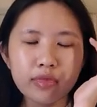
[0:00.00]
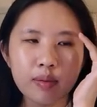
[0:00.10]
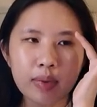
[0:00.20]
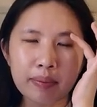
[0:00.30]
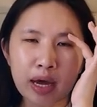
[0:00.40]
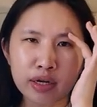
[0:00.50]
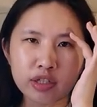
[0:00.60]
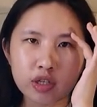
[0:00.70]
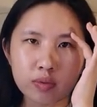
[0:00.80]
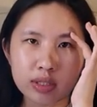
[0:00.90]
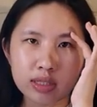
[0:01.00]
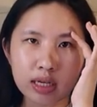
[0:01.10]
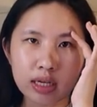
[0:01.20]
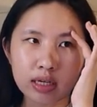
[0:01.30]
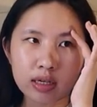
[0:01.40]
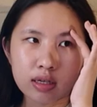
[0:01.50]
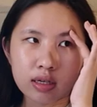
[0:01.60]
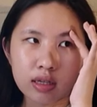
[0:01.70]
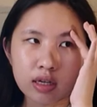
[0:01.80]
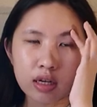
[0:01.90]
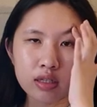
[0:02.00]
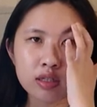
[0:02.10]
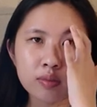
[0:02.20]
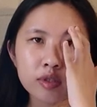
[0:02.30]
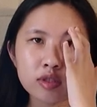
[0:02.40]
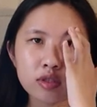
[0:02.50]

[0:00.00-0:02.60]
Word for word: my manager was like, the customers